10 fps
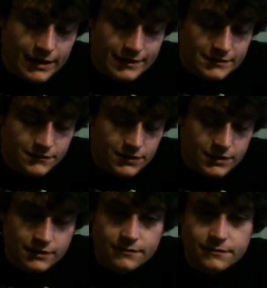But I ain't
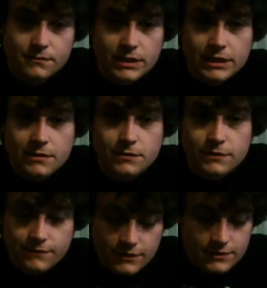got that kind of
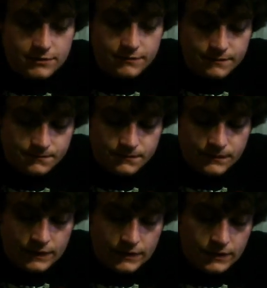dose to fork
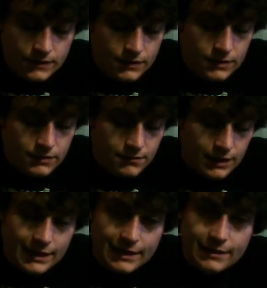out right now.
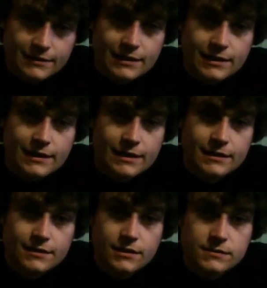That is
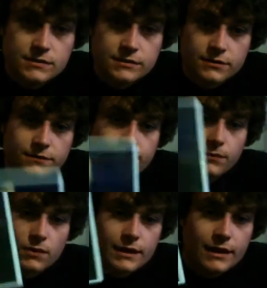Diabolique.
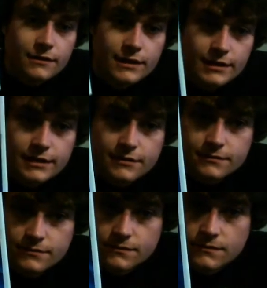Not to be
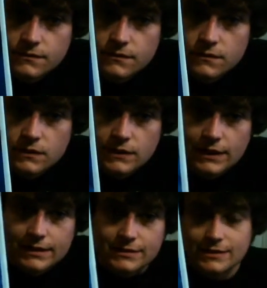confused with the old
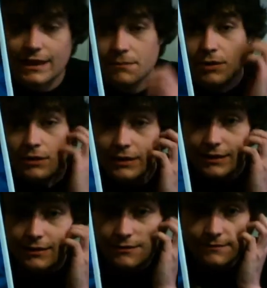school
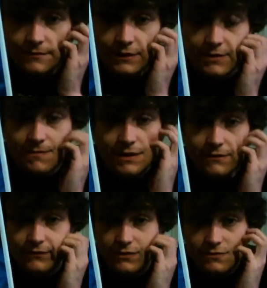black and white
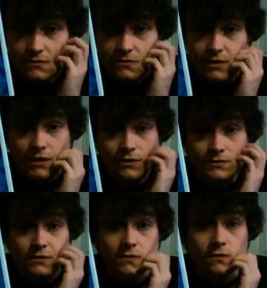
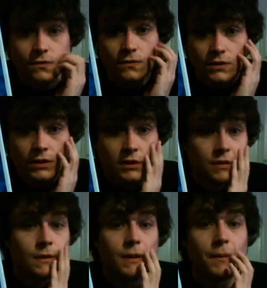masterpiece of
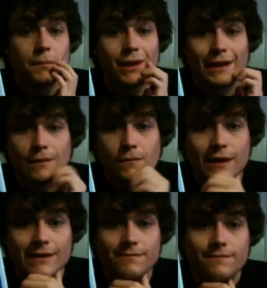Diabolique, which I love that
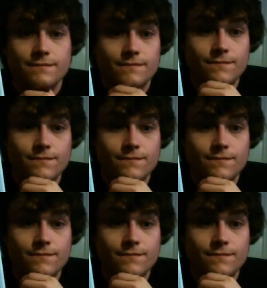one too.